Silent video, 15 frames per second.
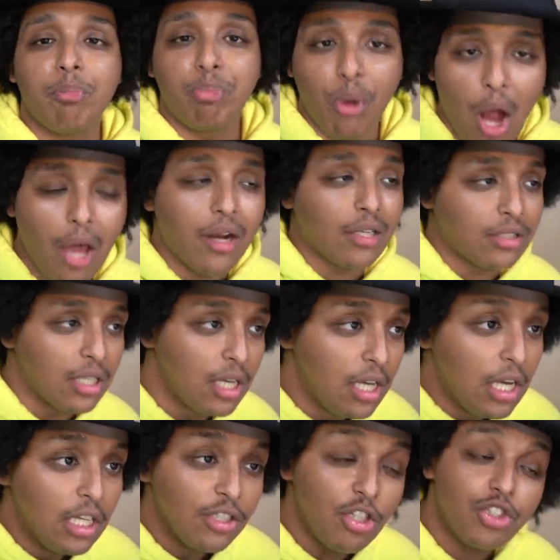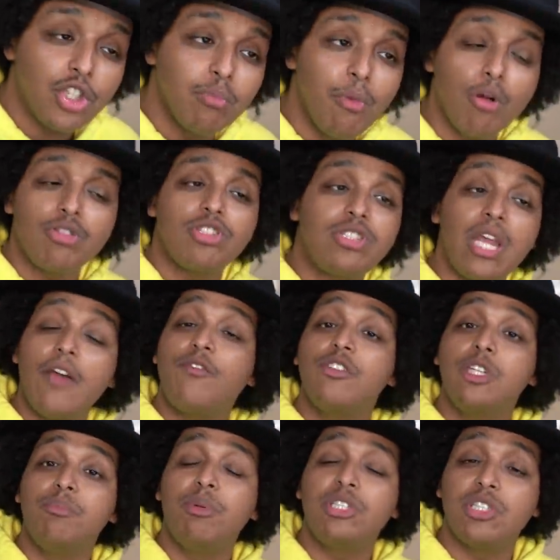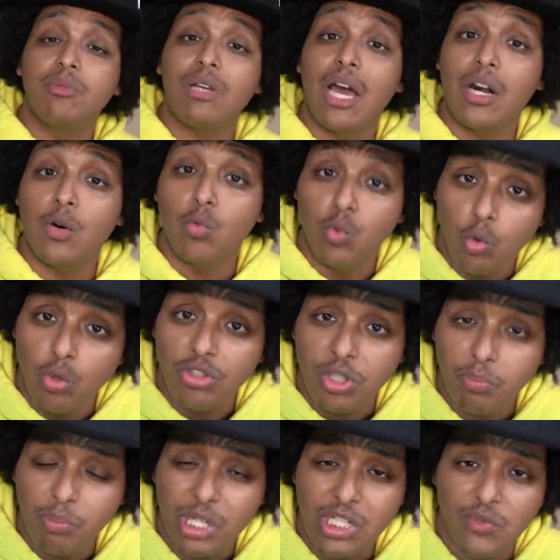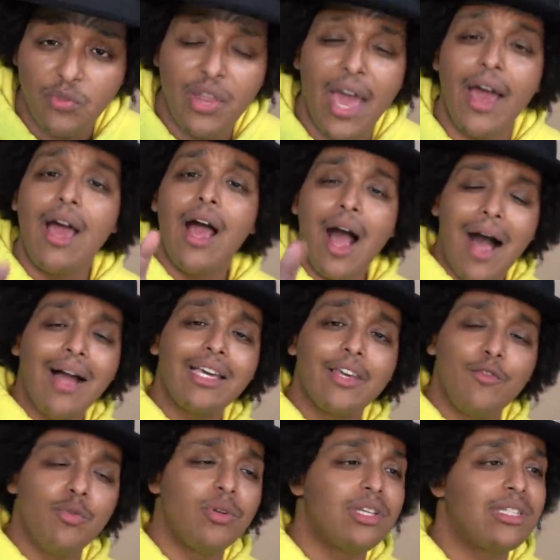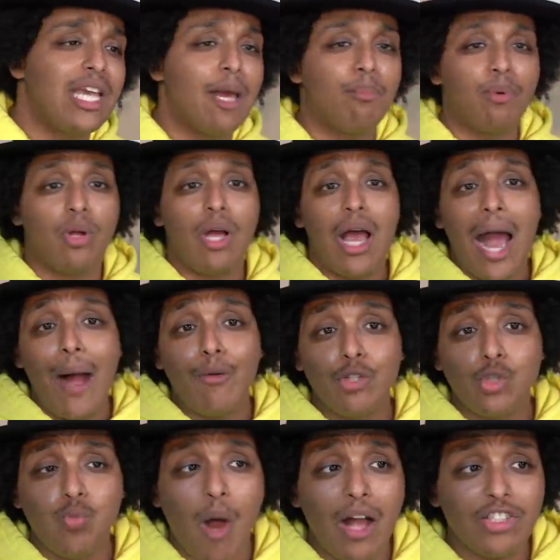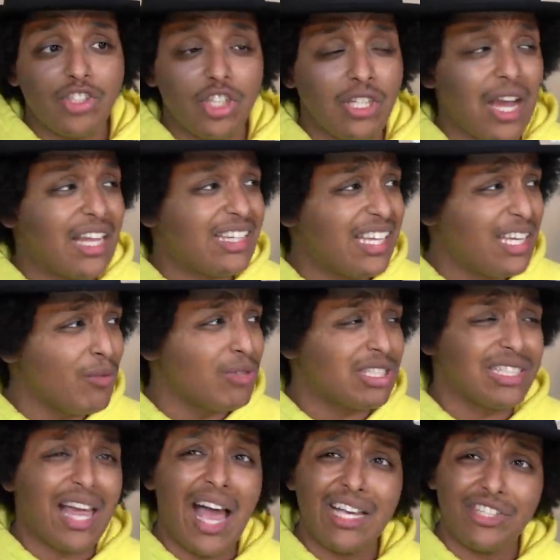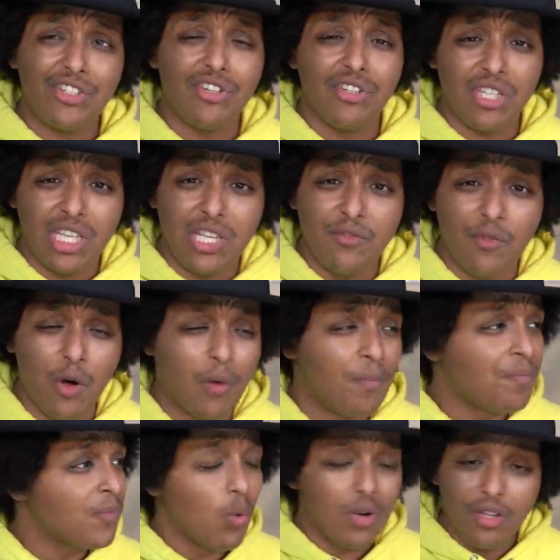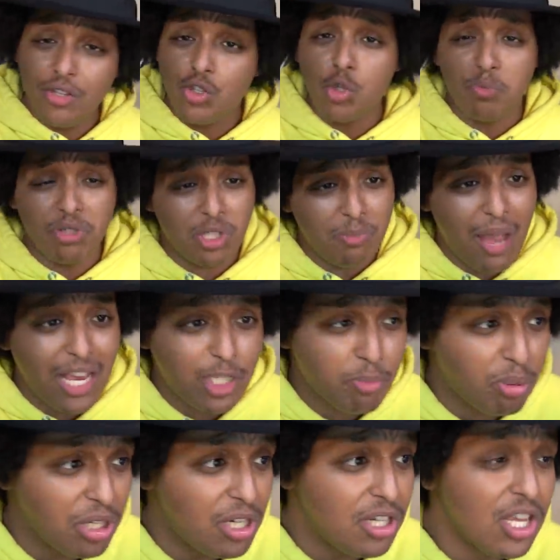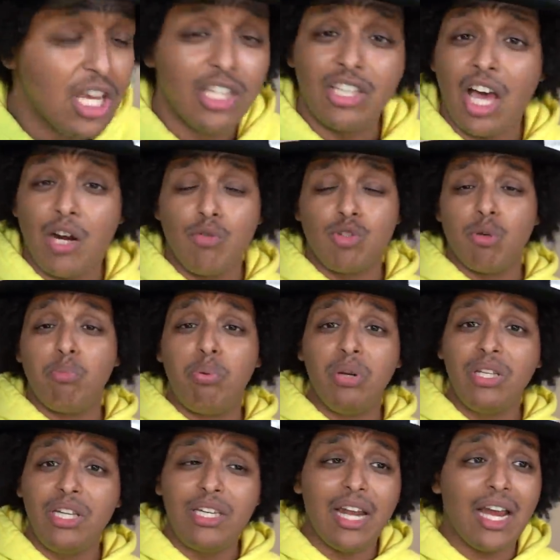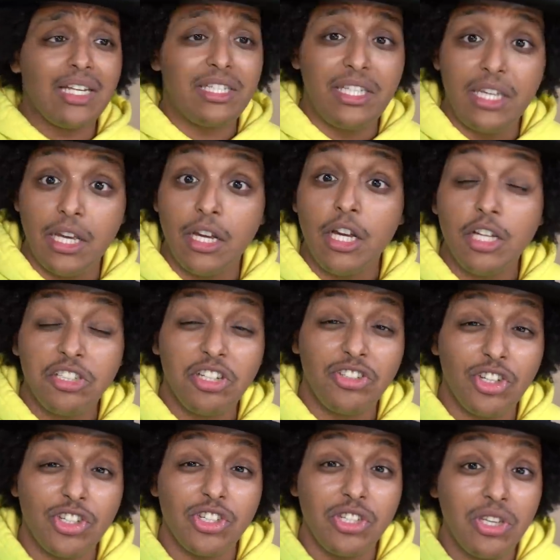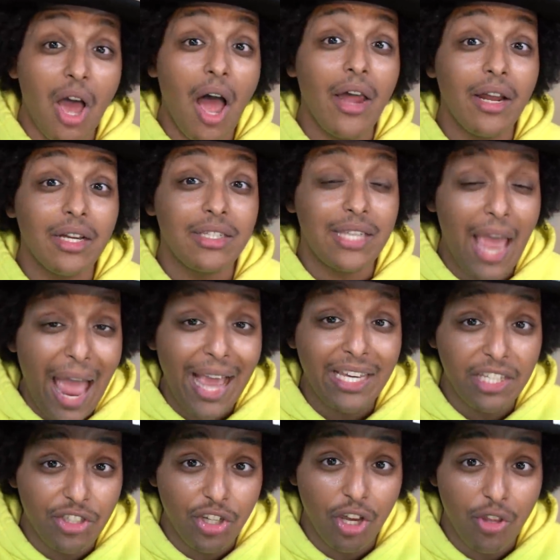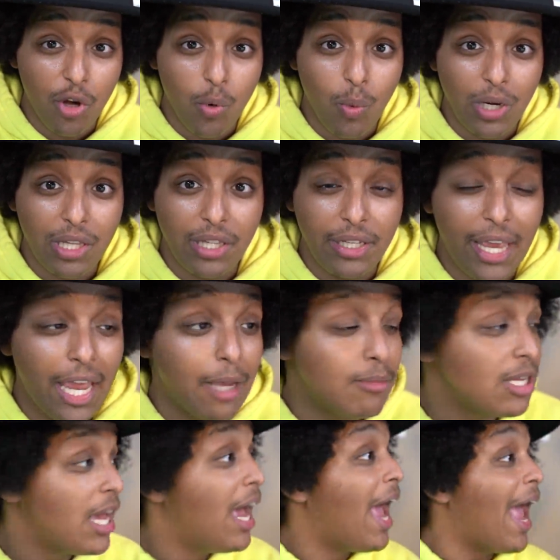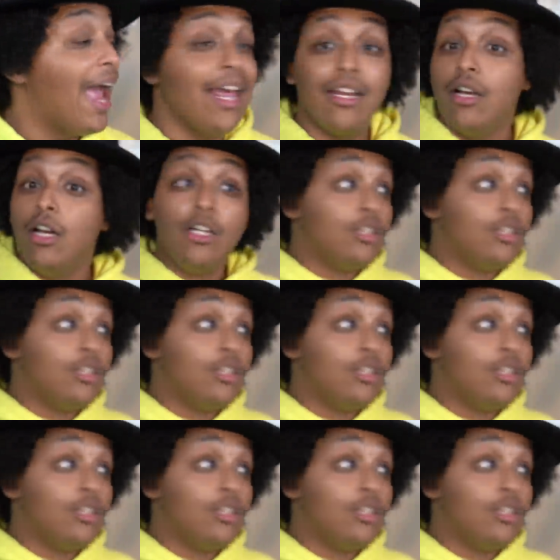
the product? There should most definitely be some kind of rules in place for that. I'll give you an example. I was watching, I think it was last year's Evo. One of the Super Smash players thought it was a brilliant idea to just not attack each other in one of the games. And